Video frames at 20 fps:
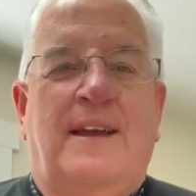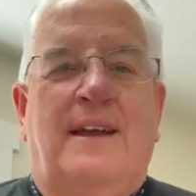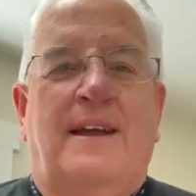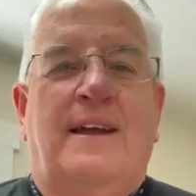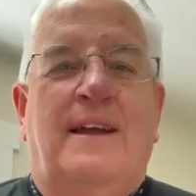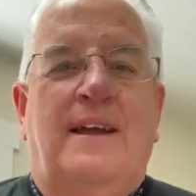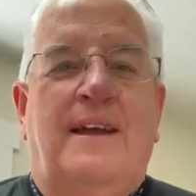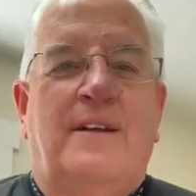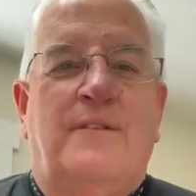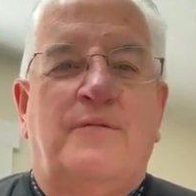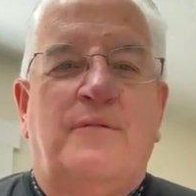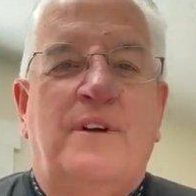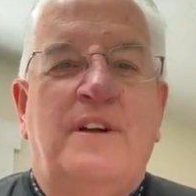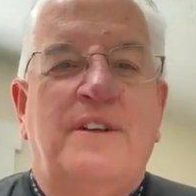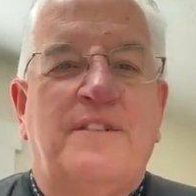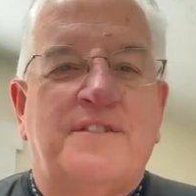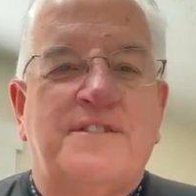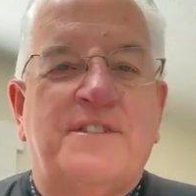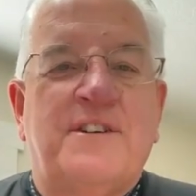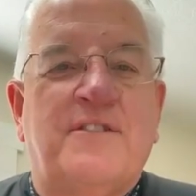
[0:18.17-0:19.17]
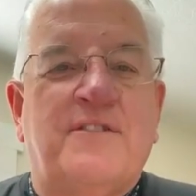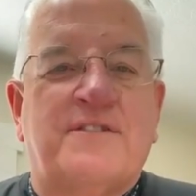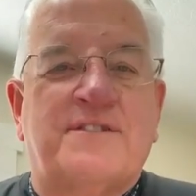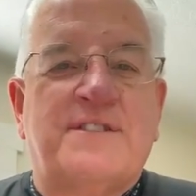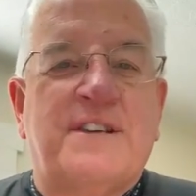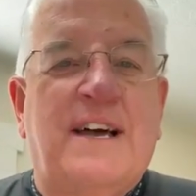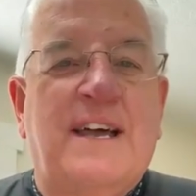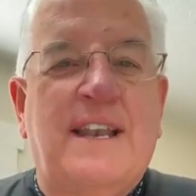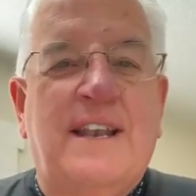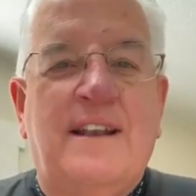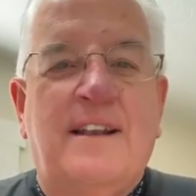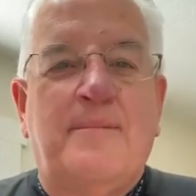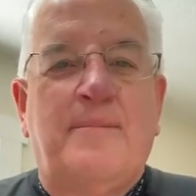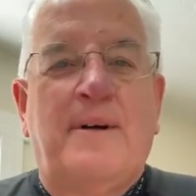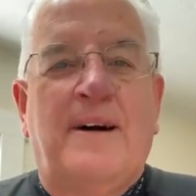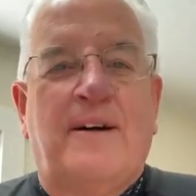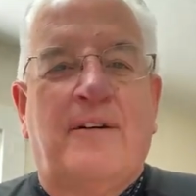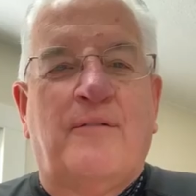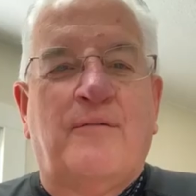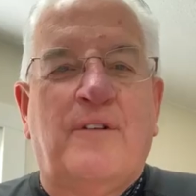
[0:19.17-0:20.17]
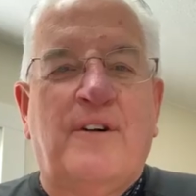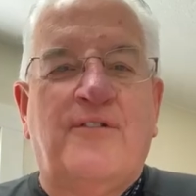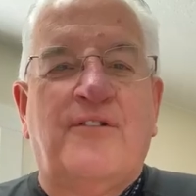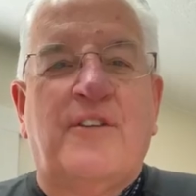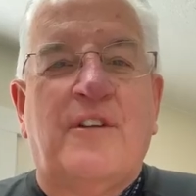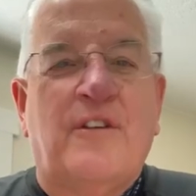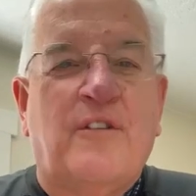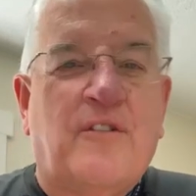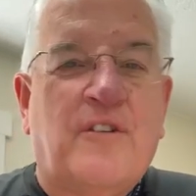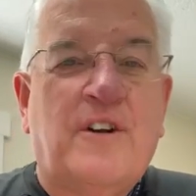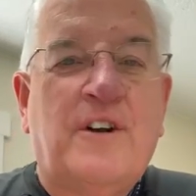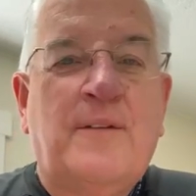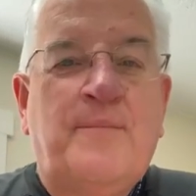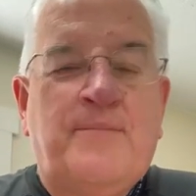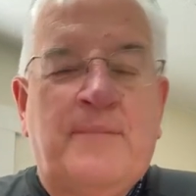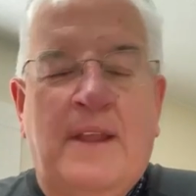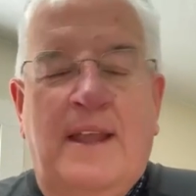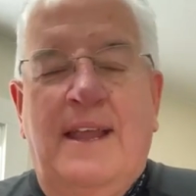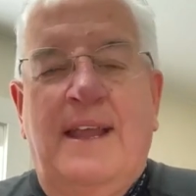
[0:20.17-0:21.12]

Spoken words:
and we are so excited about what the Lord